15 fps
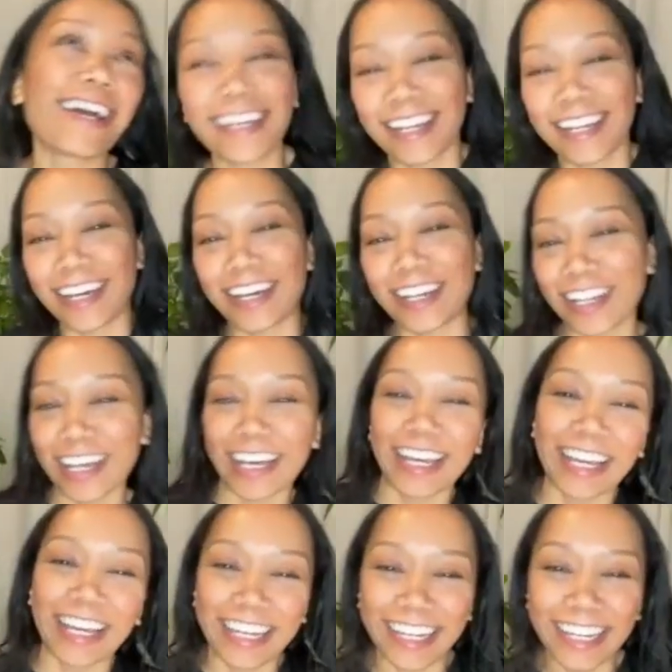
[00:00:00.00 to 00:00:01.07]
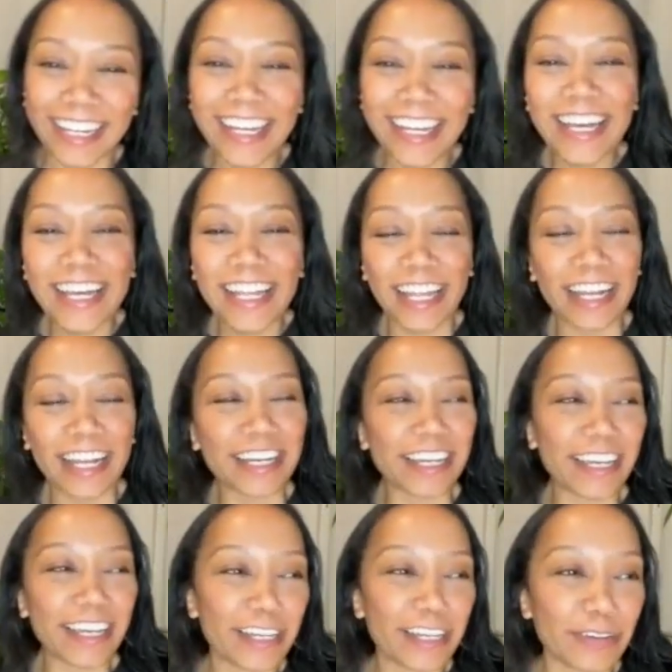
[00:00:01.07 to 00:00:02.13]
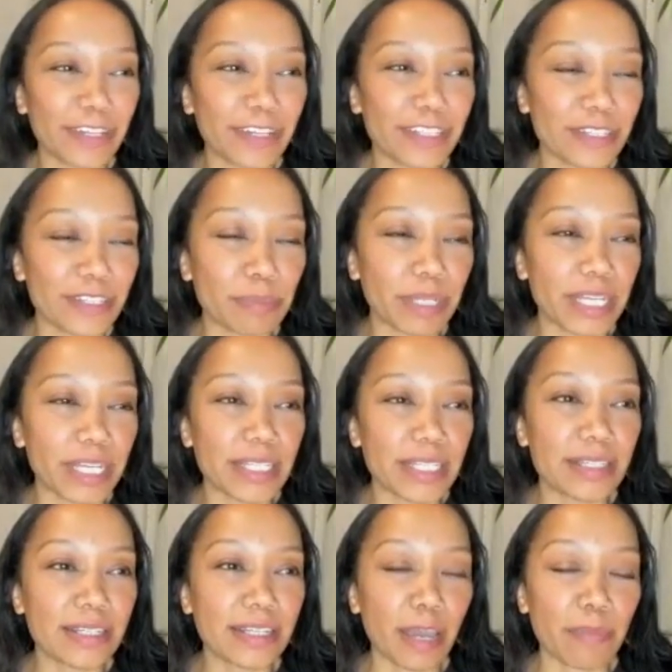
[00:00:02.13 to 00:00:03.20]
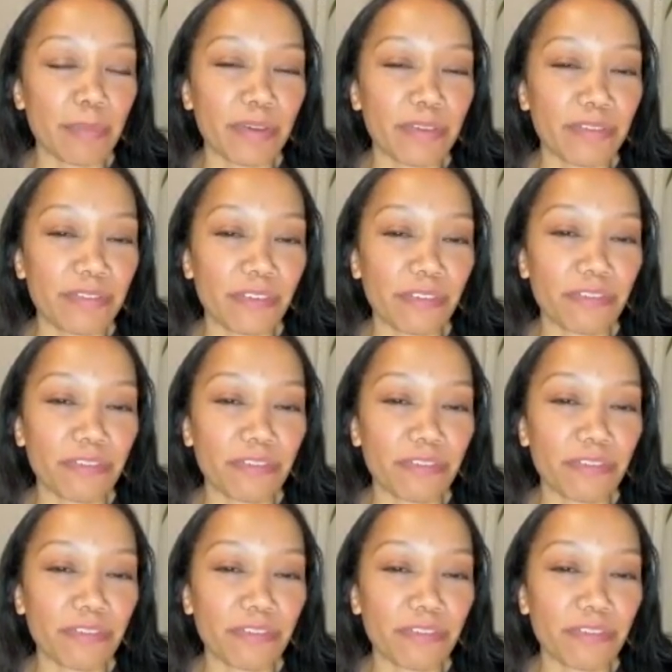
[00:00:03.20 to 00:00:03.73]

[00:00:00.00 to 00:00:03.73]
you know, like an ignorance is bliss type of